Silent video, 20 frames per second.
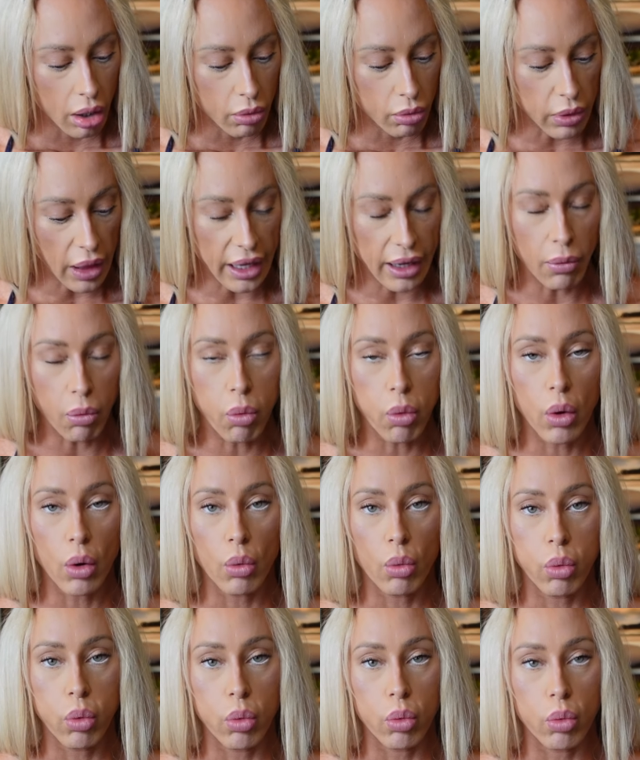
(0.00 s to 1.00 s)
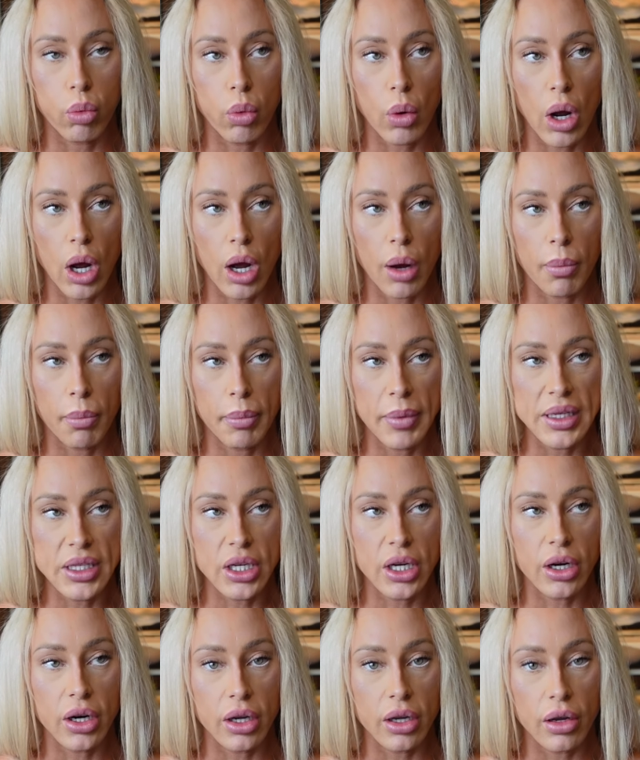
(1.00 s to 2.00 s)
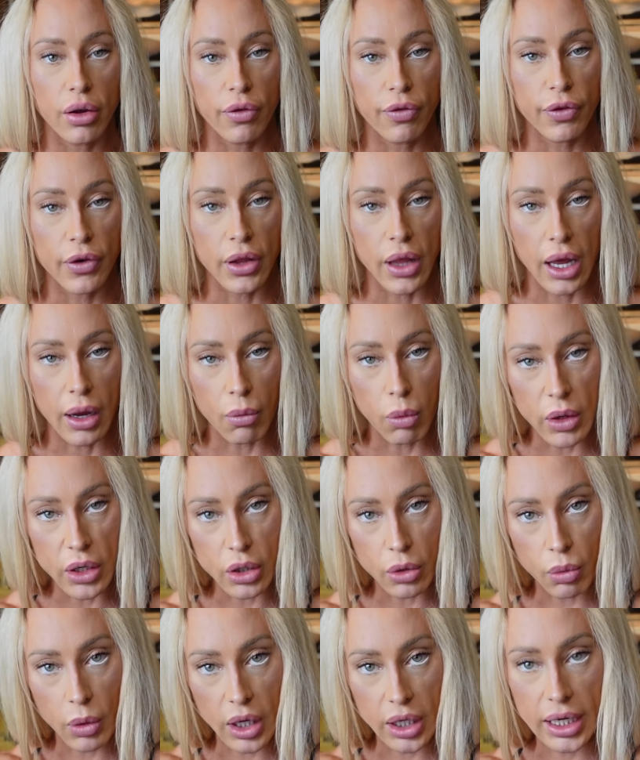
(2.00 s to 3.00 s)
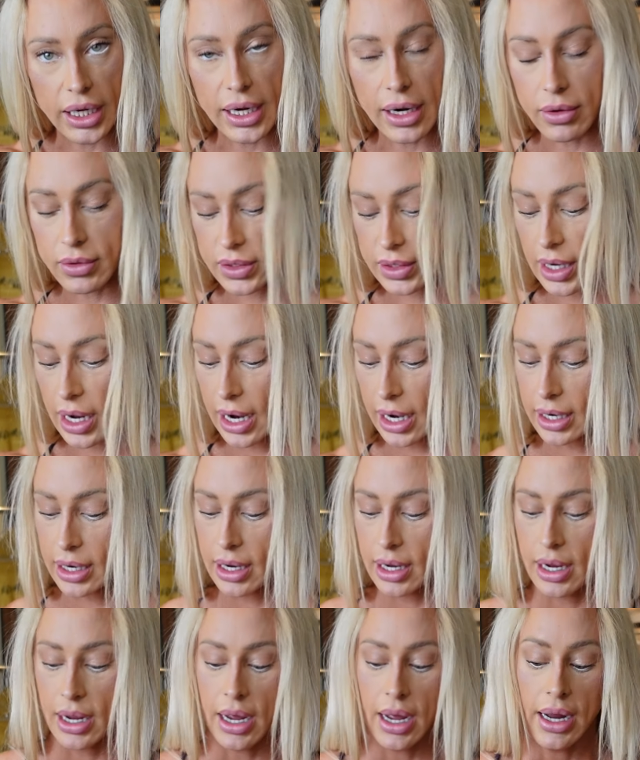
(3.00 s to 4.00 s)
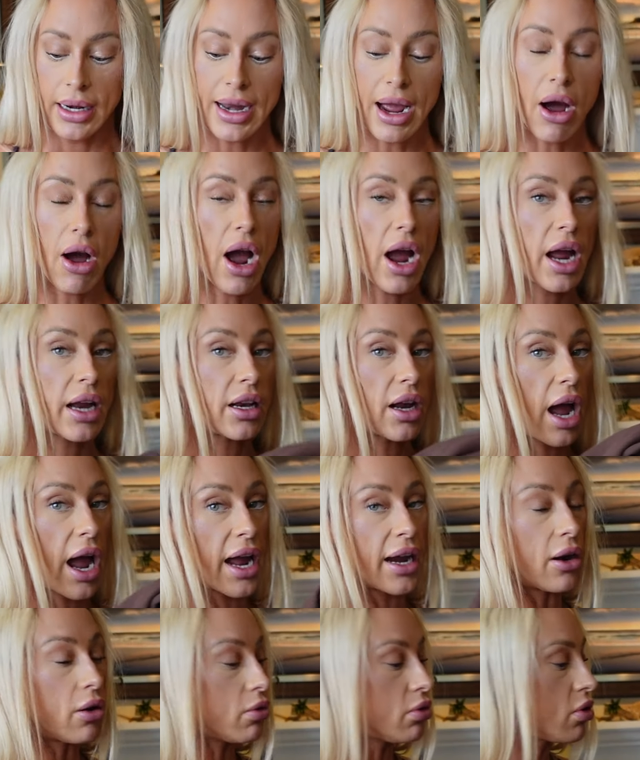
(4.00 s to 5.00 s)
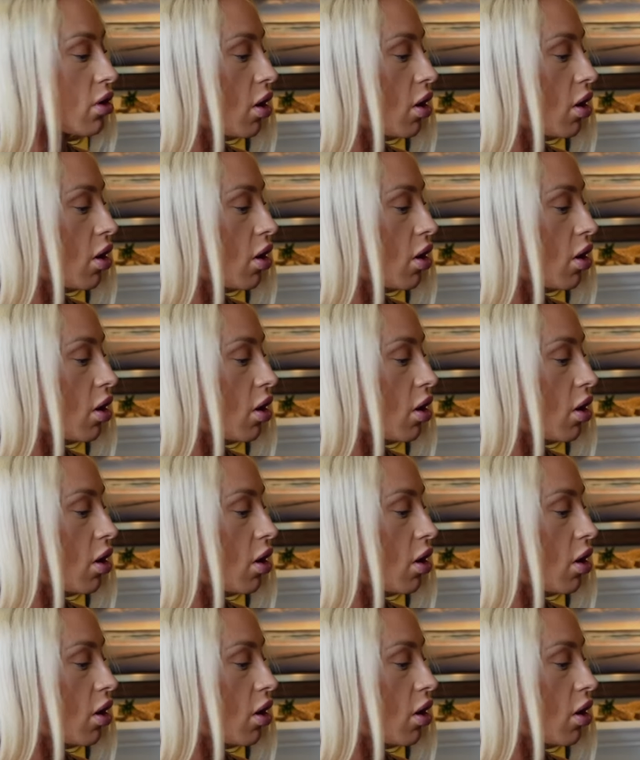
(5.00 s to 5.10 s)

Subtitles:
like material for like when you're working outside. Now I don't